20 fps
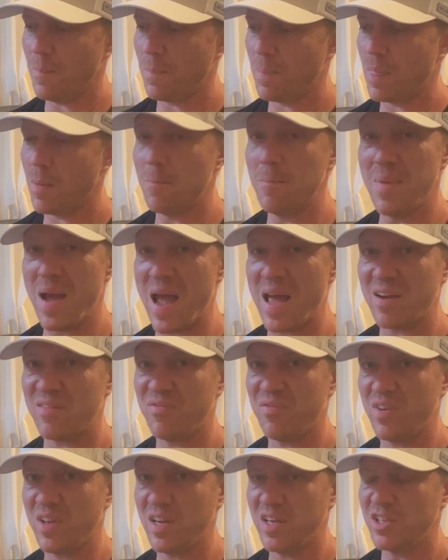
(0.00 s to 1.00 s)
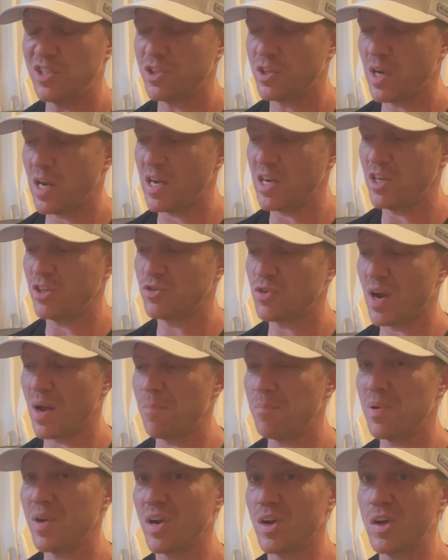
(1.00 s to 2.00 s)
matte finish and you try
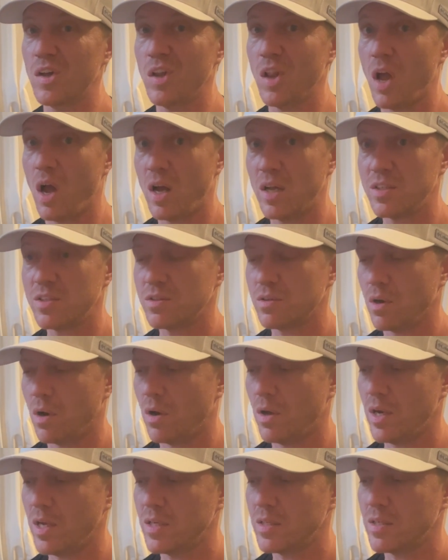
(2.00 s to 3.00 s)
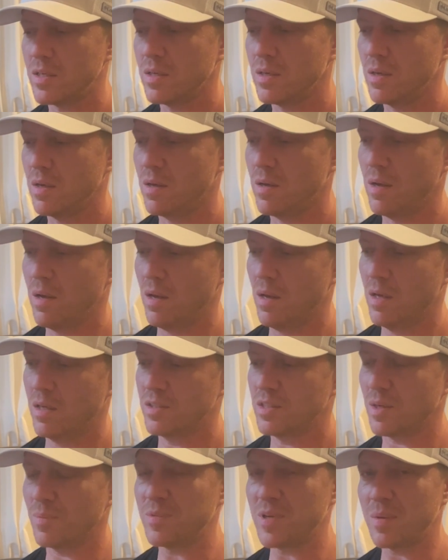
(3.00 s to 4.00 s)
and put a gloss on it,
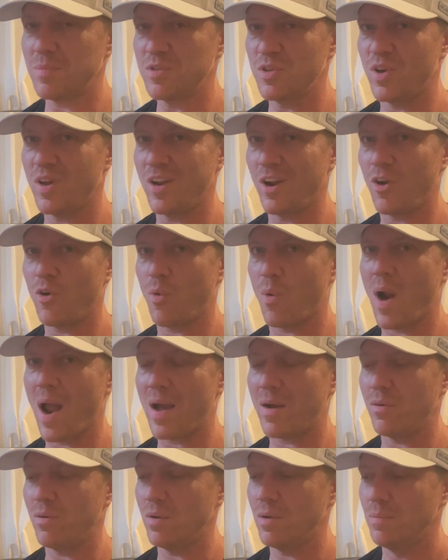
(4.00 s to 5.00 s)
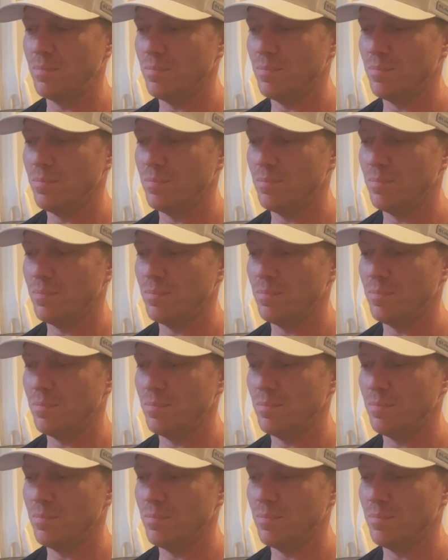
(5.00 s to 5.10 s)
sometimes you'll get a crackle.